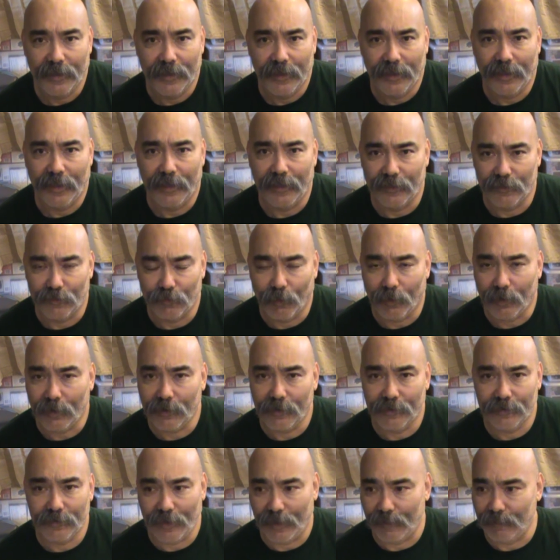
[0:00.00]
and his
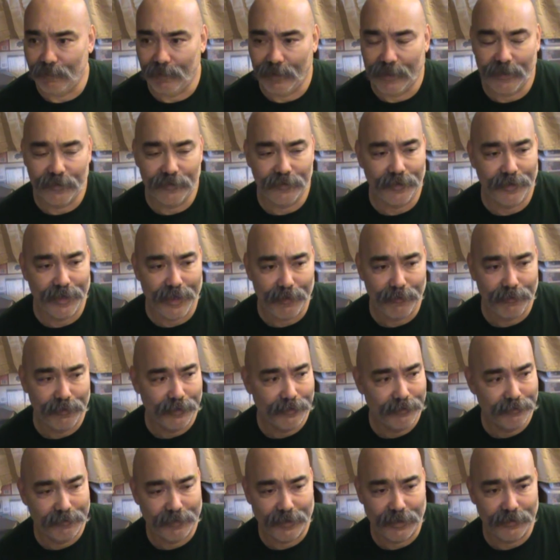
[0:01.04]
workers, and because of that, we
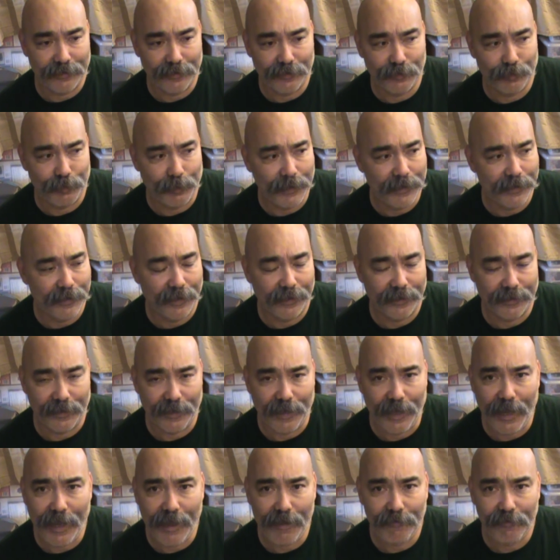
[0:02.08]
cut the speed like in
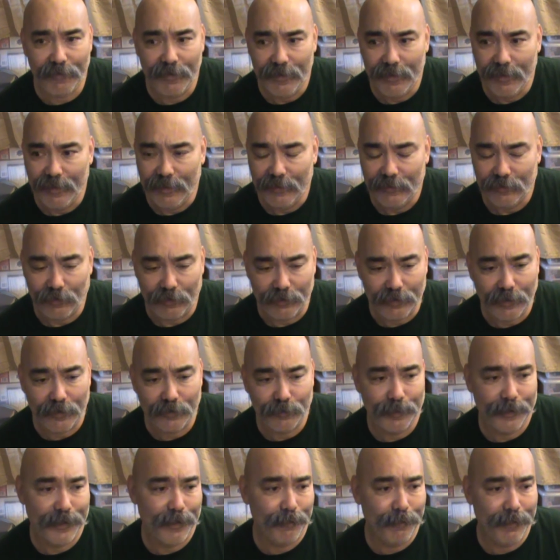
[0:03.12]
half. So he tells
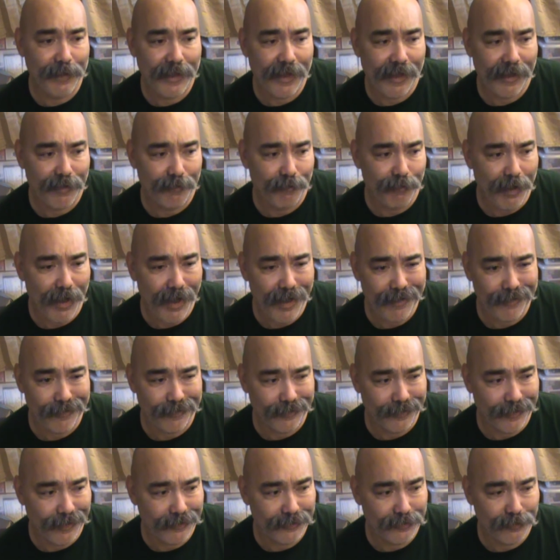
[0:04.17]
me to pick out a model,
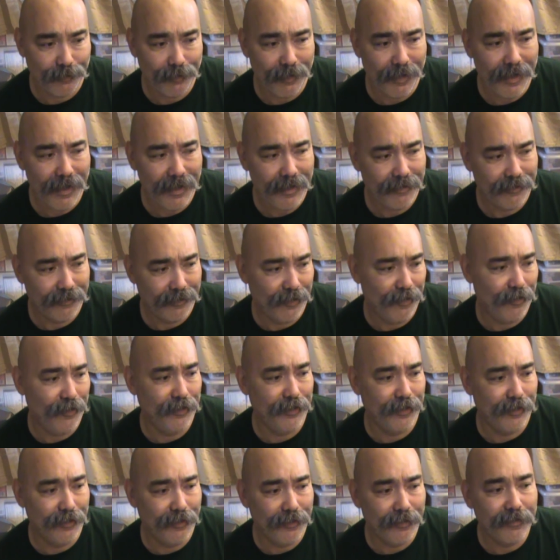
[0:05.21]
and I said, well, I don't know,
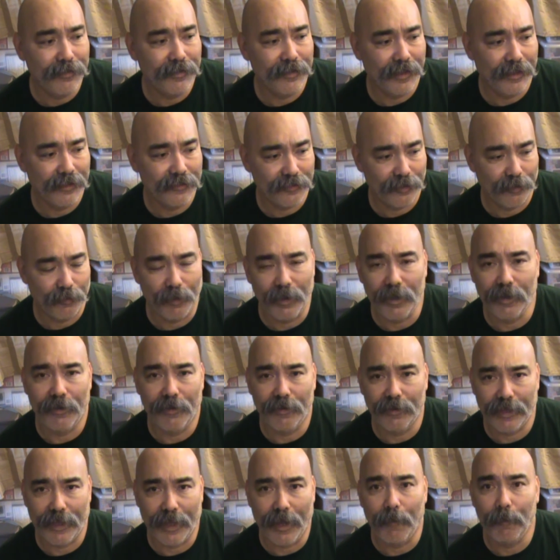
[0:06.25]
you know, and I said, well,
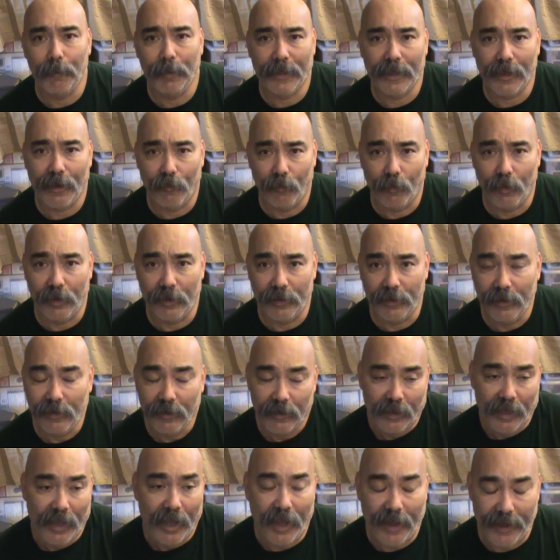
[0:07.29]
okay, I'll pick out one.
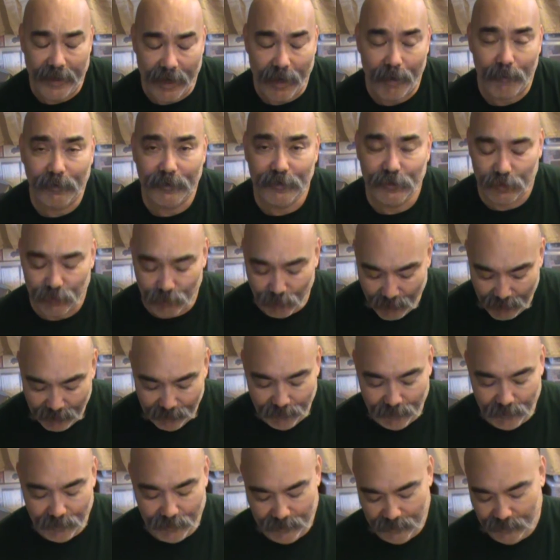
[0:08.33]
and how much you want
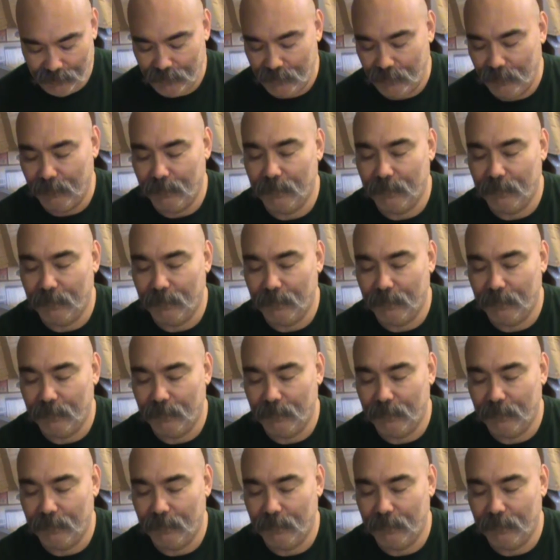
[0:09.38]
for us.